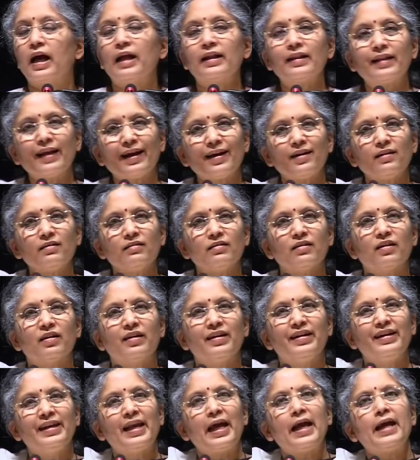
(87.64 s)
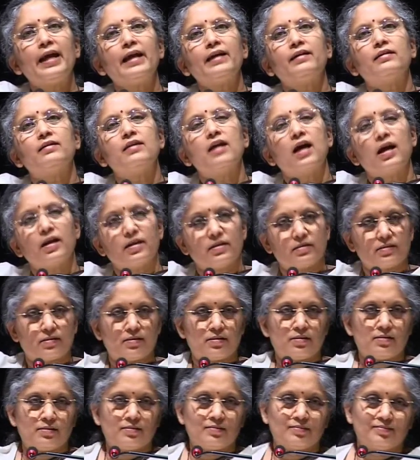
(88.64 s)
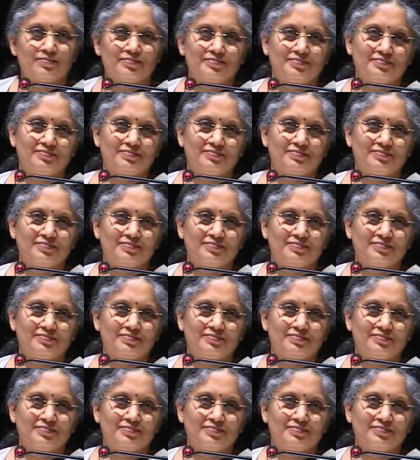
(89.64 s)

And then late nights.